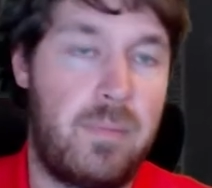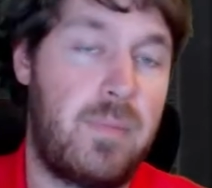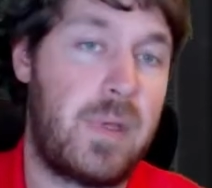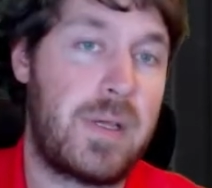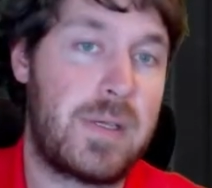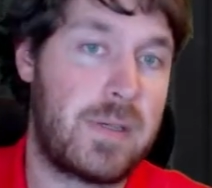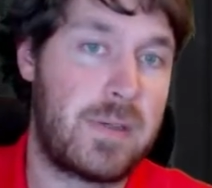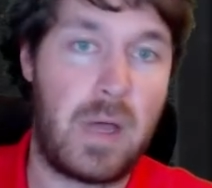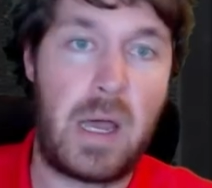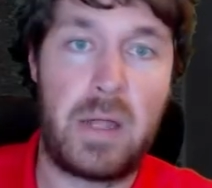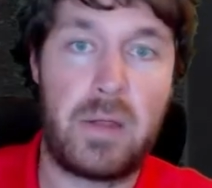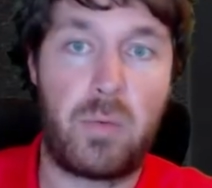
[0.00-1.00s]
because it's
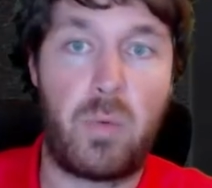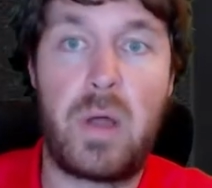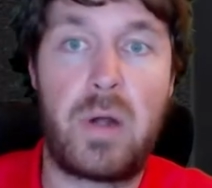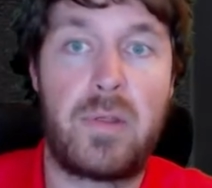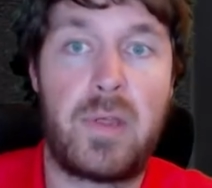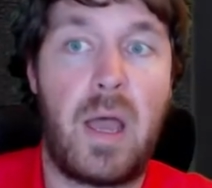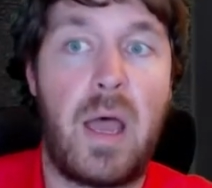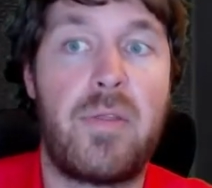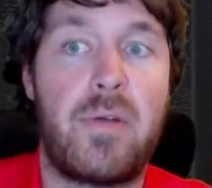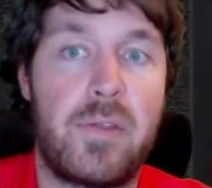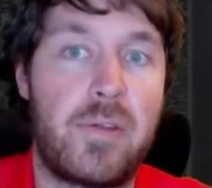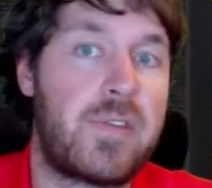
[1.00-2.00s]
either one or the
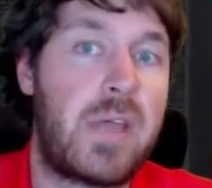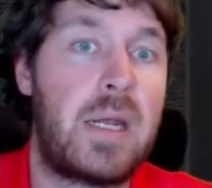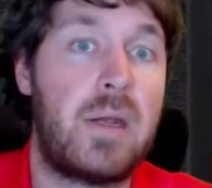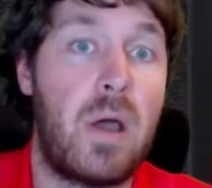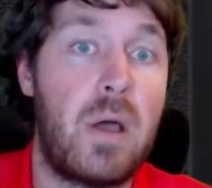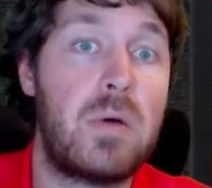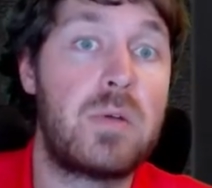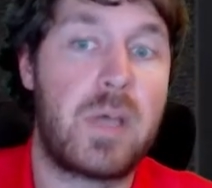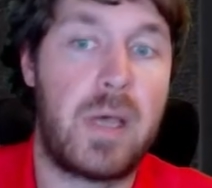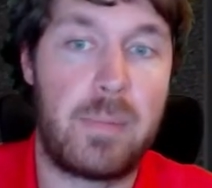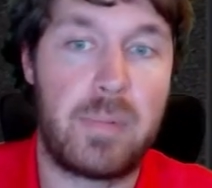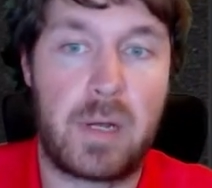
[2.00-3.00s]
other. There's not an O
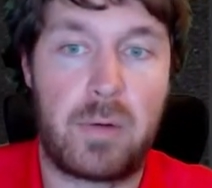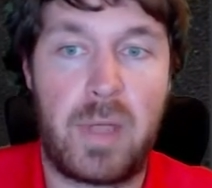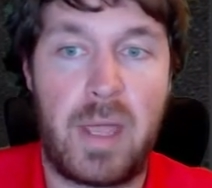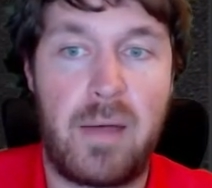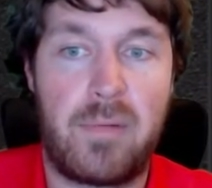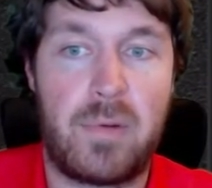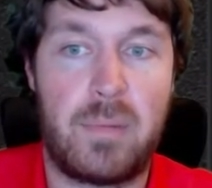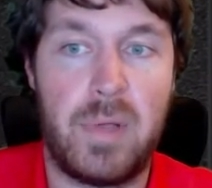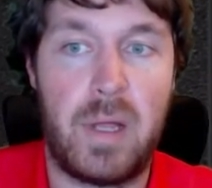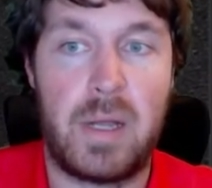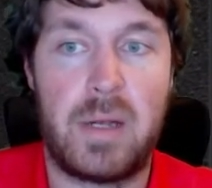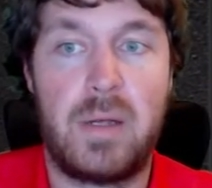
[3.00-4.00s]
type like we have for
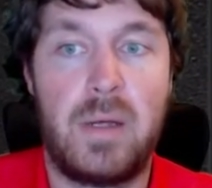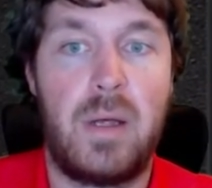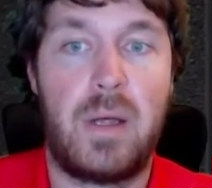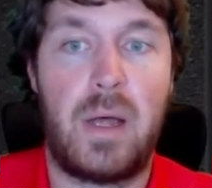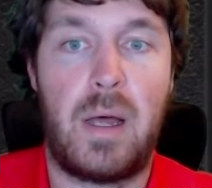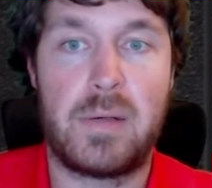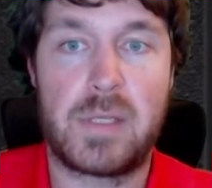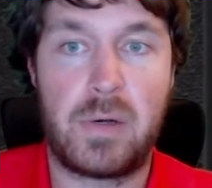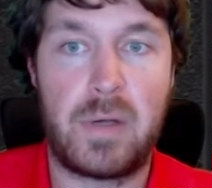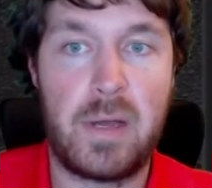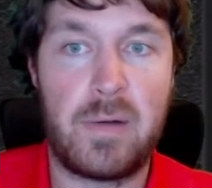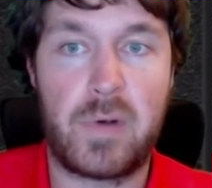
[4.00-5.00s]
blood. So
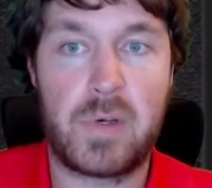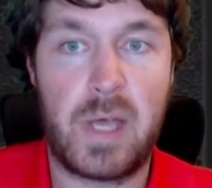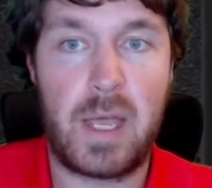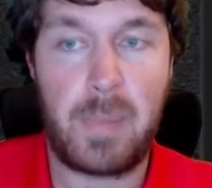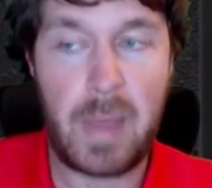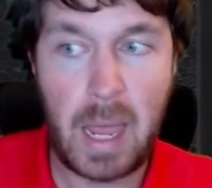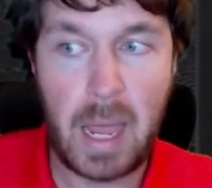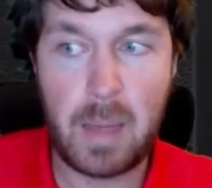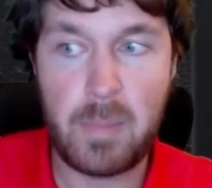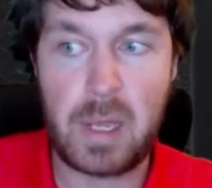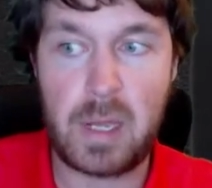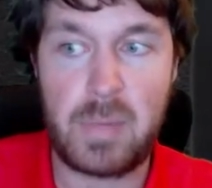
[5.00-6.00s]
here for type
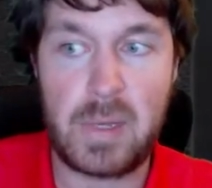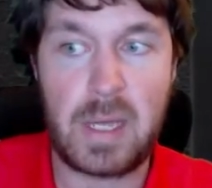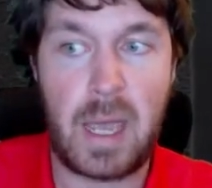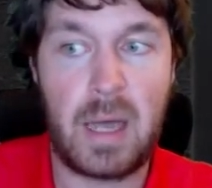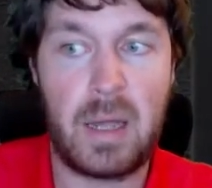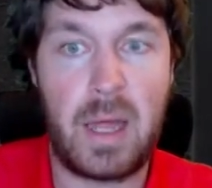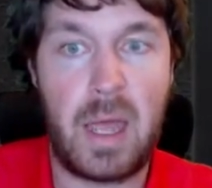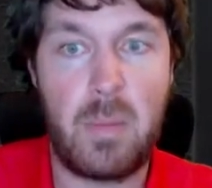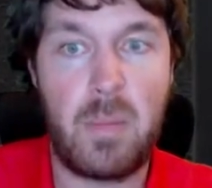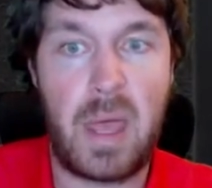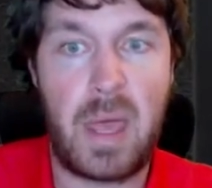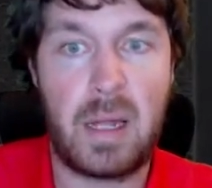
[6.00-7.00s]
M, it'd be
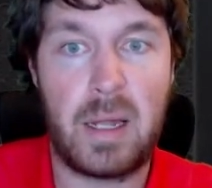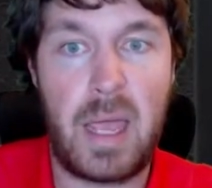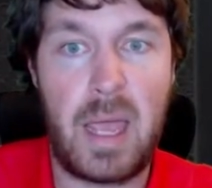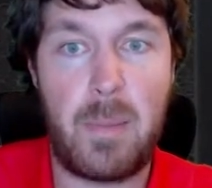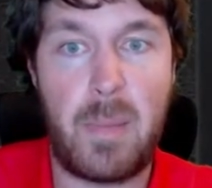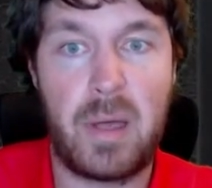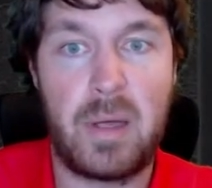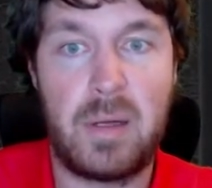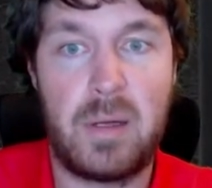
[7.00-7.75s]
LM, LM.